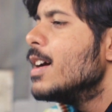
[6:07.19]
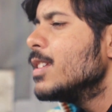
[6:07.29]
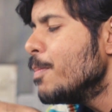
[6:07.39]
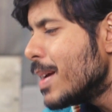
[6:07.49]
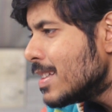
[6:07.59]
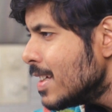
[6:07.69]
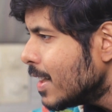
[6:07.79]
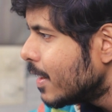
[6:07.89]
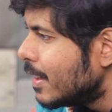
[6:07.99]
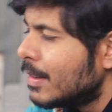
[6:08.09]
So
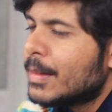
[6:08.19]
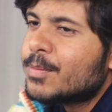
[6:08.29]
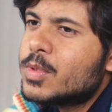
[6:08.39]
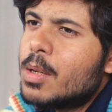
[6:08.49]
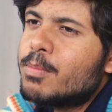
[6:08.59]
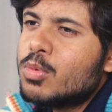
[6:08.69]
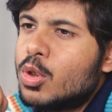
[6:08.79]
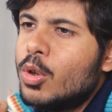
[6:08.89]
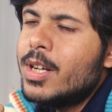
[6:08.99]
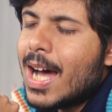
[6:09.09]
basically, the
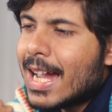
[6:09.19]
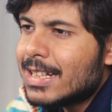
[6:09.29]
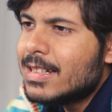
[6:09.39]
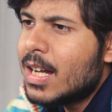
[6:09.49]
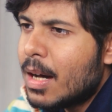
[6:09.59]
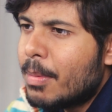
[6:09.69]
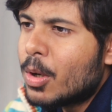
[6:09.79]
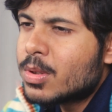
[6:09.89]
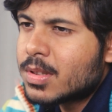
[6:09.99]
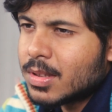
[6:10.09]
good idea
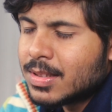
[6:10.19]
about